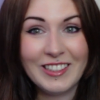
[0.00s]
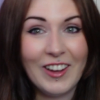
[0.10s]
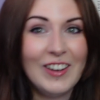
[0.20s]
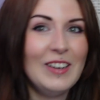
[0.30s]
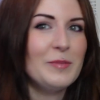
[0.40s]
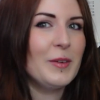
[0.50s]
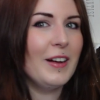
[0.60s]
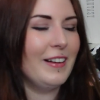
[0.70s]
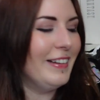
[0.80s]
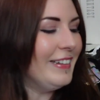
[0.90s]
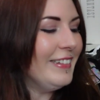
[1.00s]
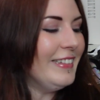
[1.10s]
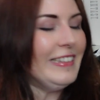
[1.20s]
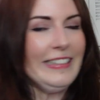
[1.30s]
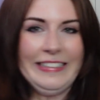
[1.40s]
night, but
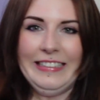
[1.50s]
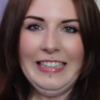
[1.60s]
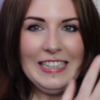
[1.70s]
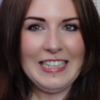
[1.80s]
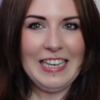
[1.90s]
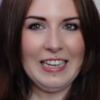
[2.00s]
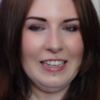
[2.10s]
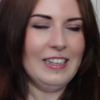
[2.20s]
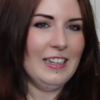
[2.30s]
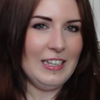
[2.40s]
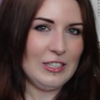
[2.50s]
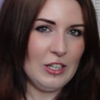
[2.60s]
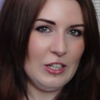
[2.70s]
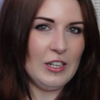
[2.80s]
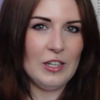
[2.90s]
it's here, it's
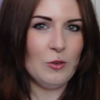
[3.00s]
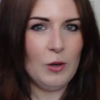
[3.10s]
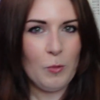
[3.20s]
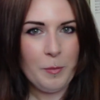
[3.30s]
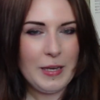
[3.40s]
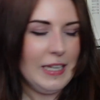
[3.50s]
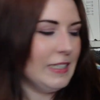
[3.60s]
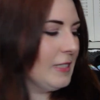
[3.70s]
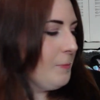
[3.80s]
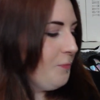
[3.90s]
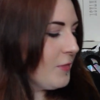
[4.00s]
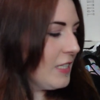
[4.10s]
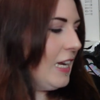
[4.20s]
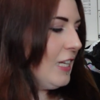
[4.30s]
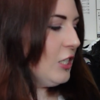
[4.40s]
good, it's all in one piece,
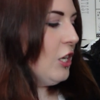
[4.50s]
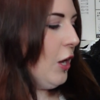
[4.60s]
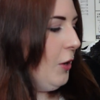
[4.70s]
so let's go.